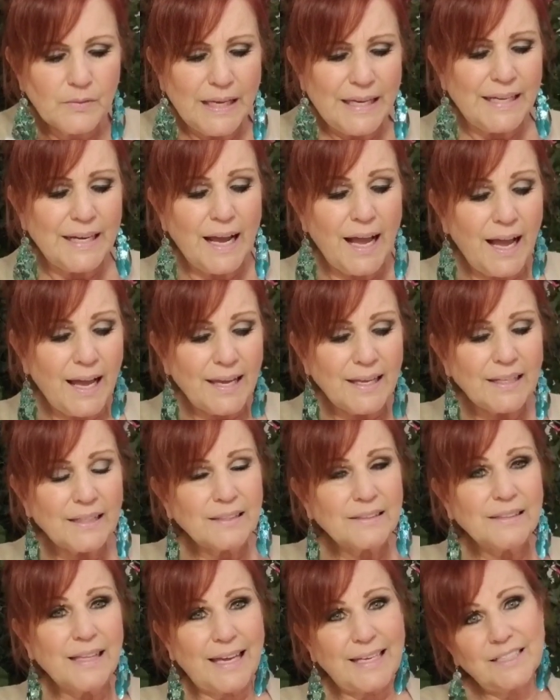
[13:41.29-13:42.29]
And I
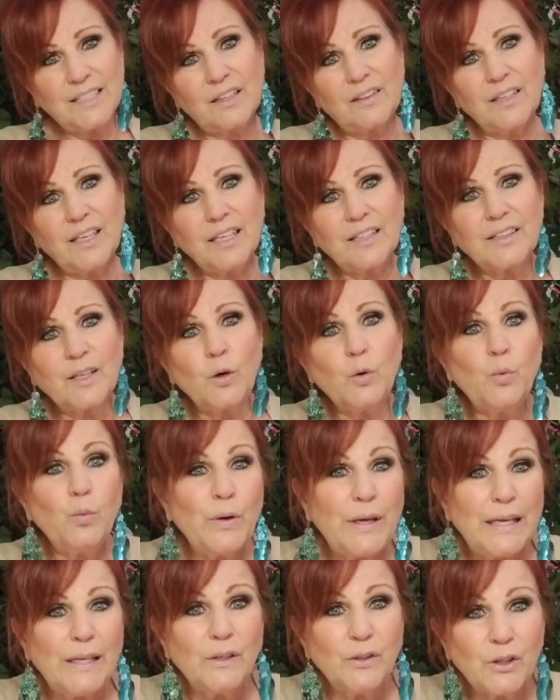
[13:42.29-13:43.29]
like to think that
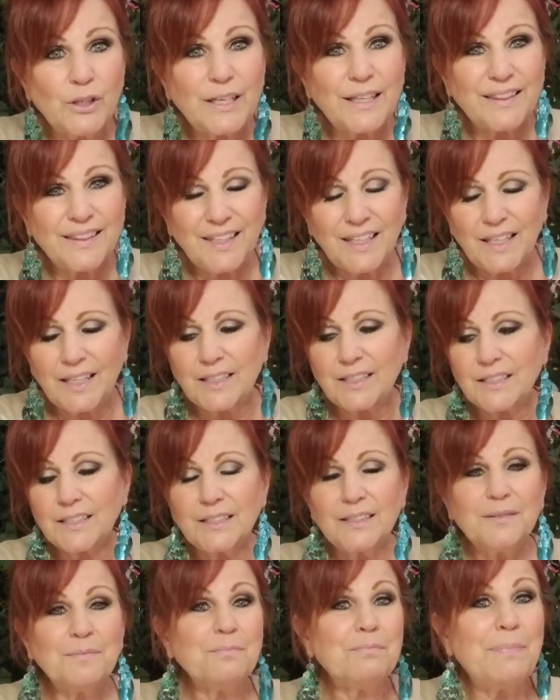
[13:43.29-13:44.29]
we look at things
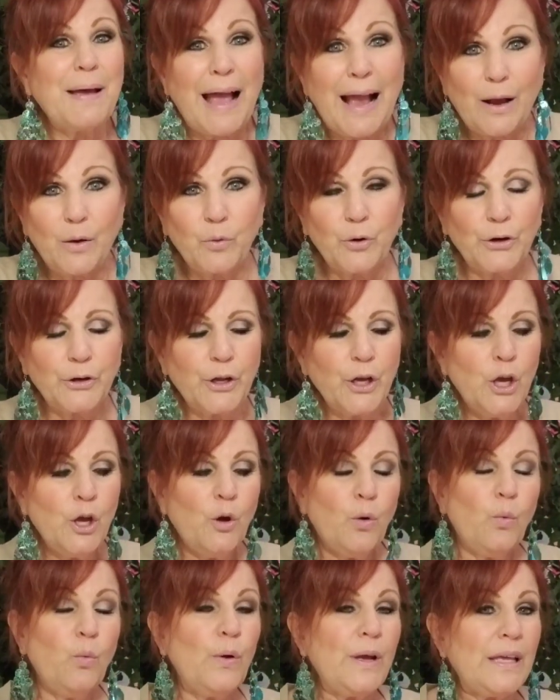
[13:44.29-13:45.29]
backward.
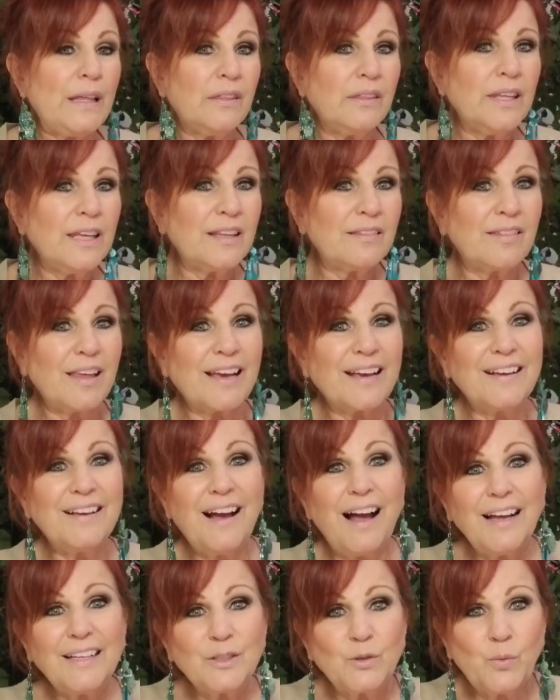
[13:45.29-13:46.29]
We think that
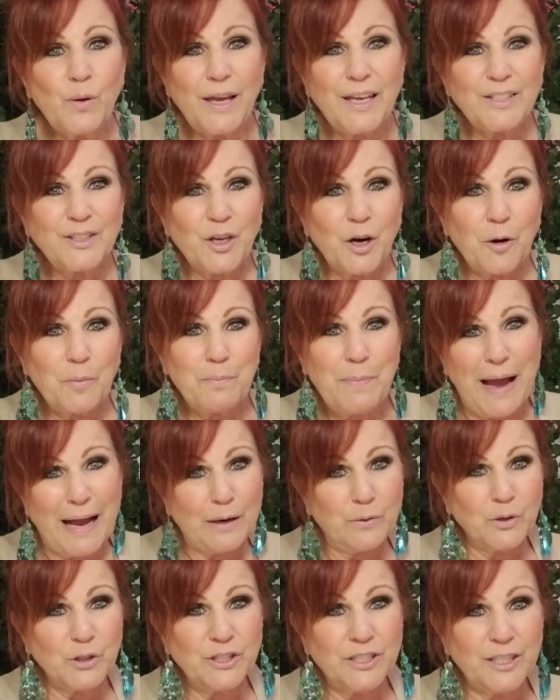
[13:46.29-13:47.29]
God's ways are
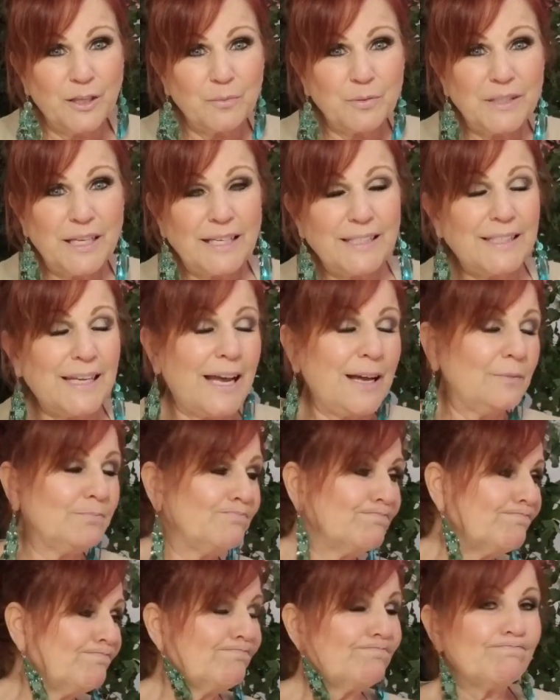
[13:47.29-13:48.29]
backwards and upside
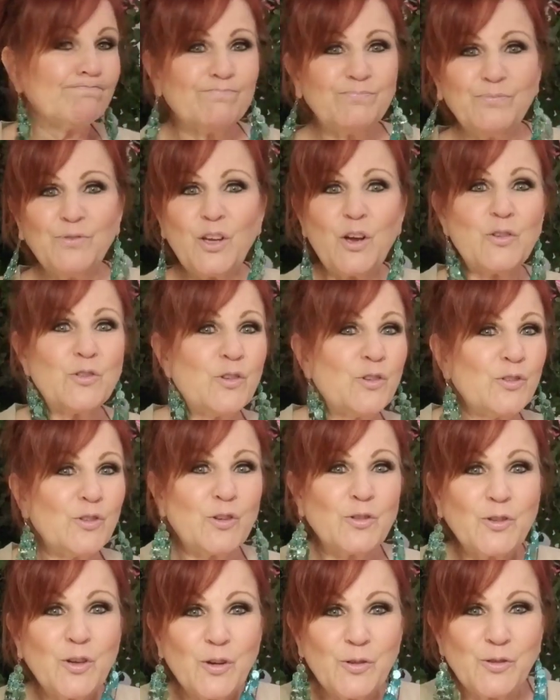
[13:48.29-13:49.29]
down. No, no,
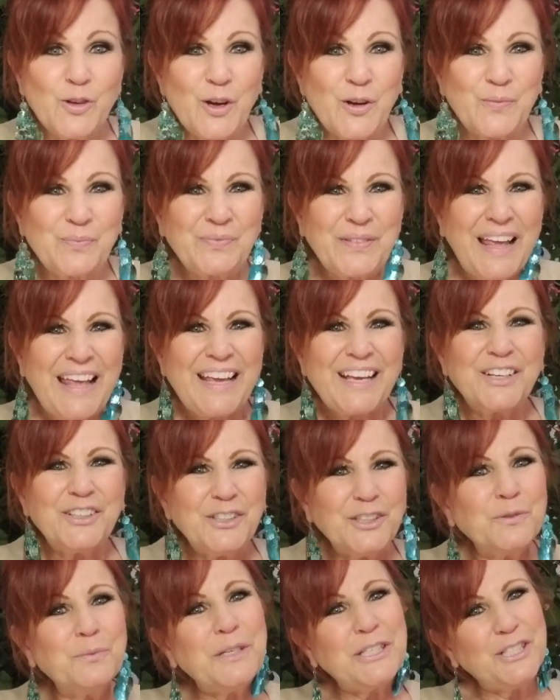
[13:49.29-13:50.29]
no, no, no.
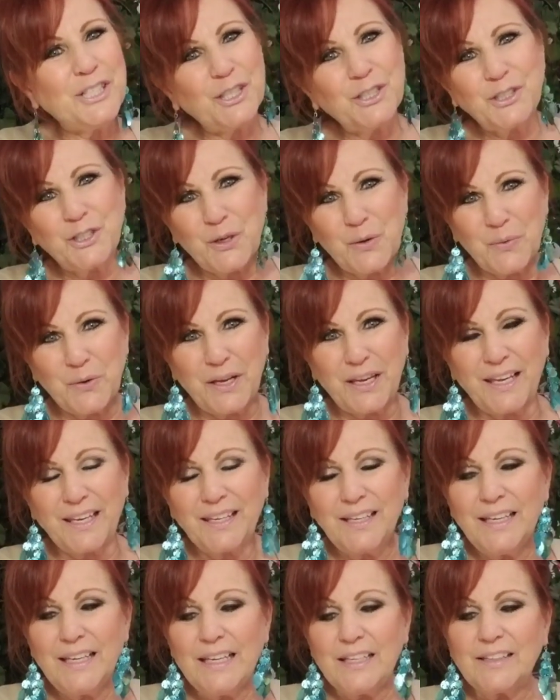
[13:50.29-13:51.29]
Could we just
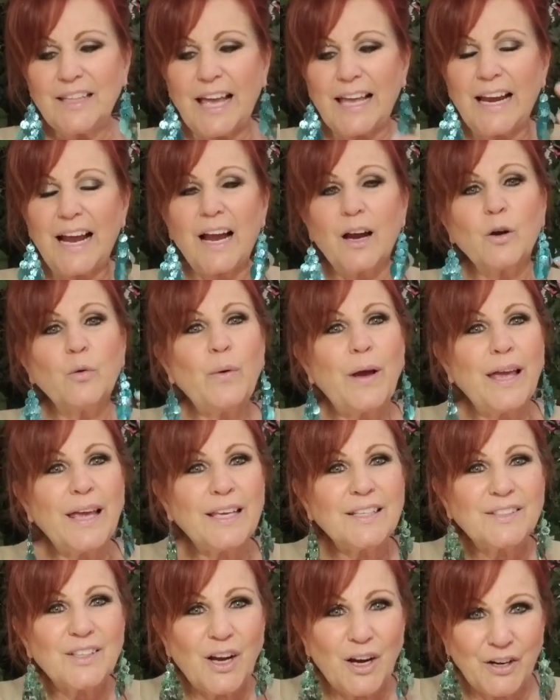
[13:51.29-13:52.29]
agree that our
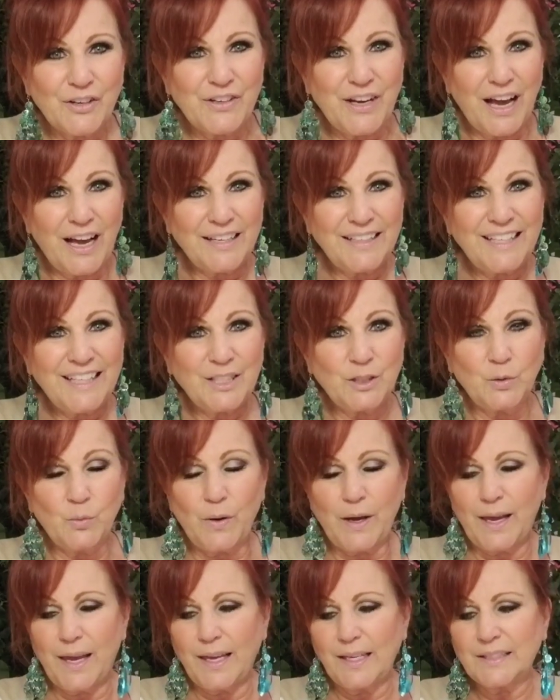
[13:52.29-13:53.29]
ways are not his
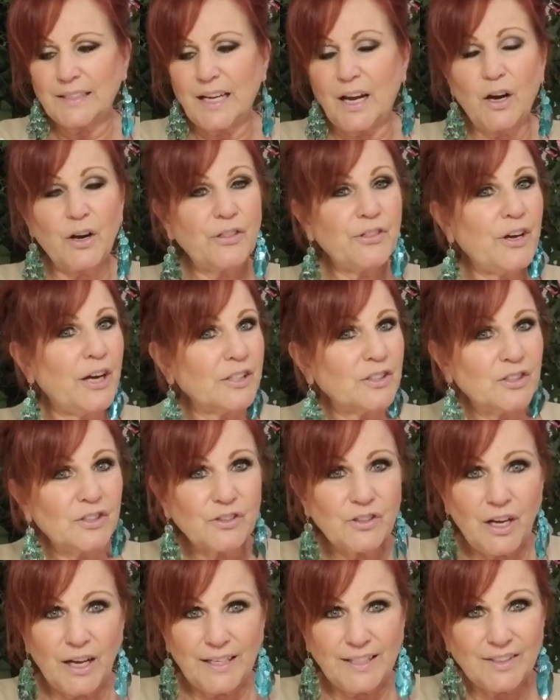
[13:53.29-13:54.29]
ways, our thoughts are
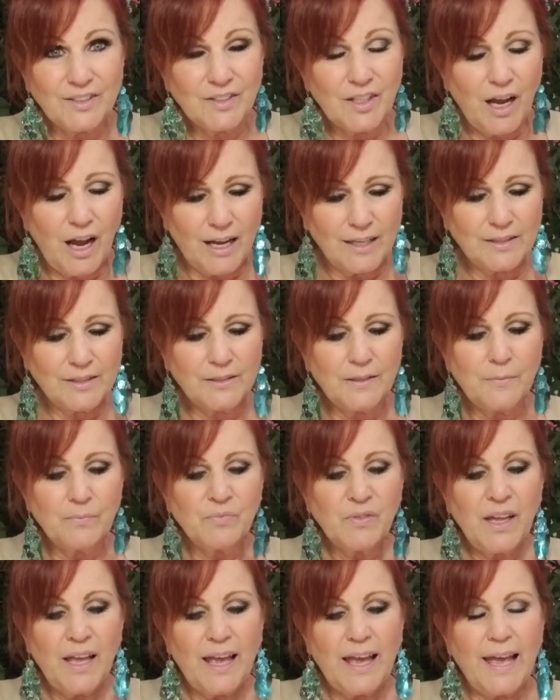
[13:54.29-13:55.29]
not his thoughts.
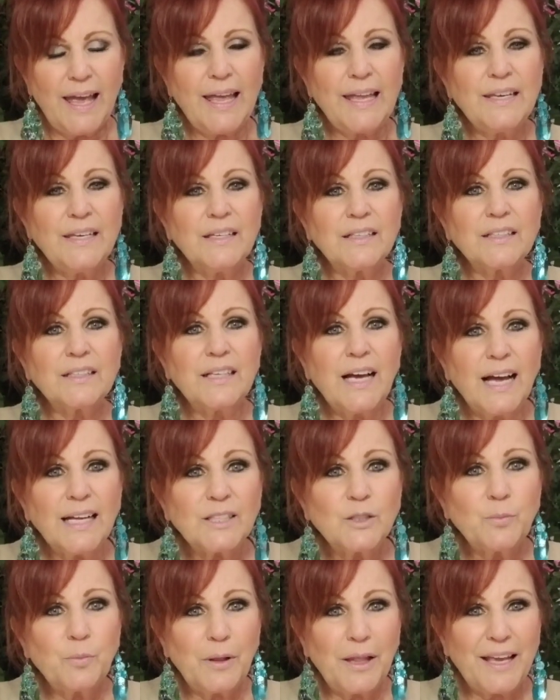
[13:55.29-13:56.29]
And
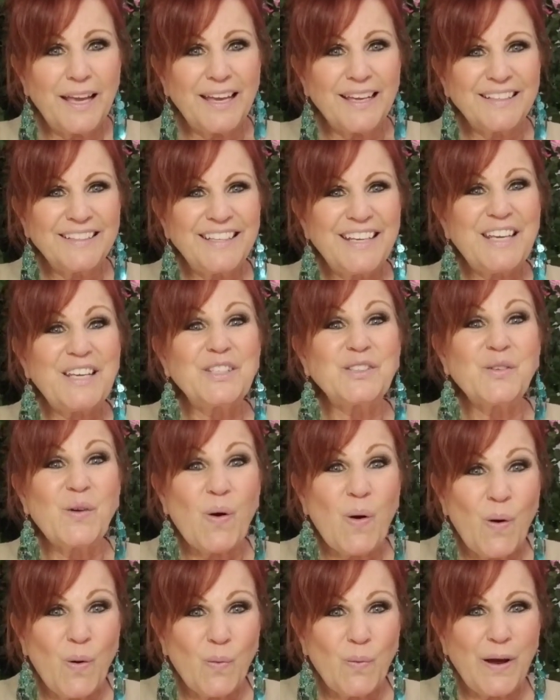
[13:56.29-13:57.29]
God's plan is
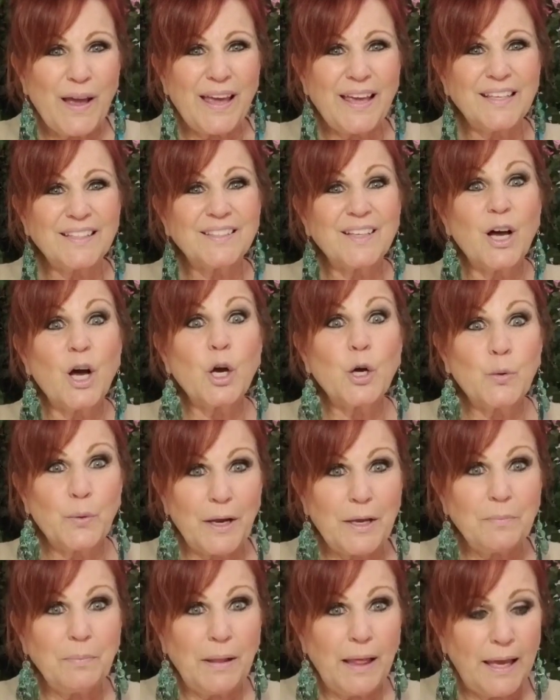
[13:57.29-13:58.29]
always a
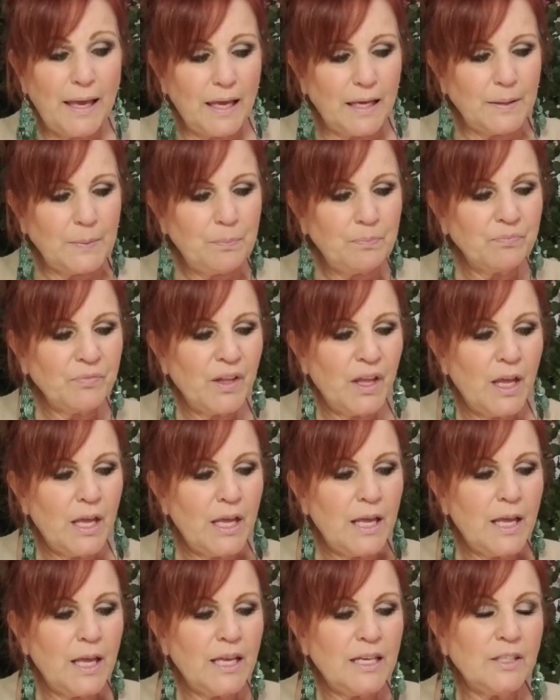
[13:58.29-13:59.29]
great plan.
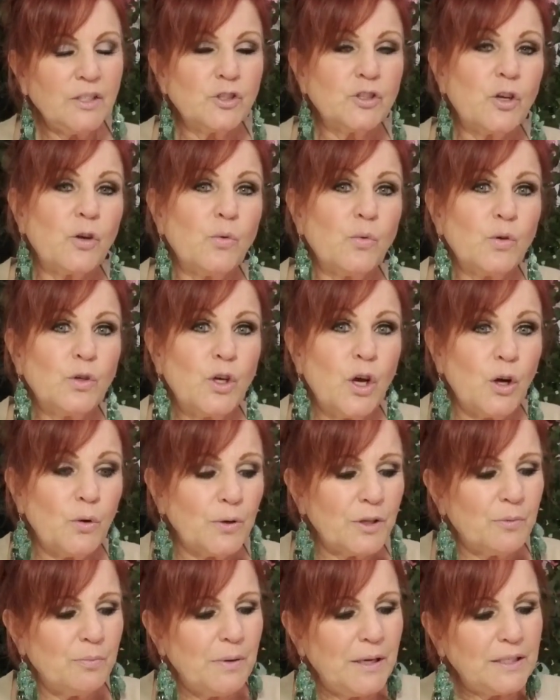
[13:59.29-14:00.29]
So go
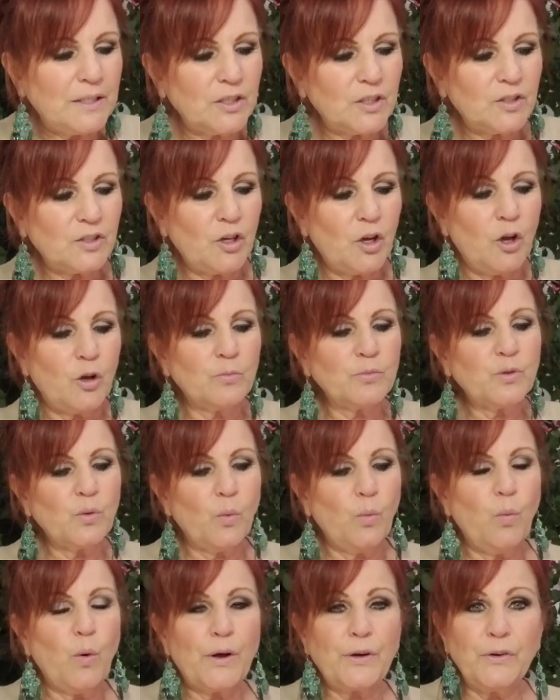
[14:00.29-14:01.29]
with me to Psalms
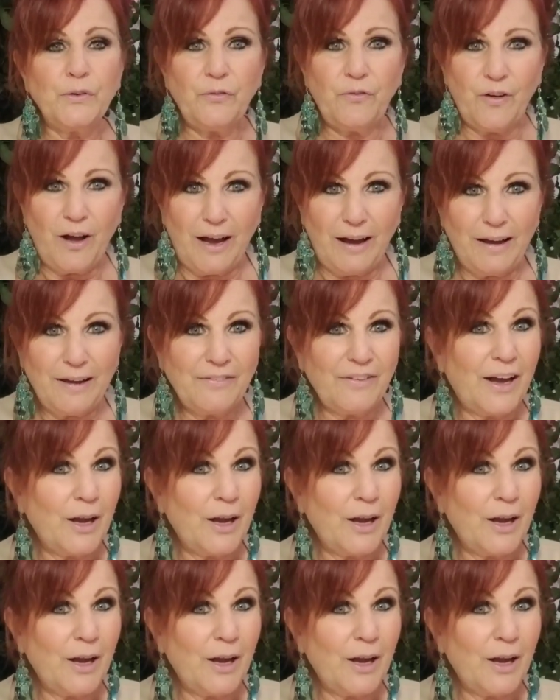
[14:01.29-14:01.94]
105.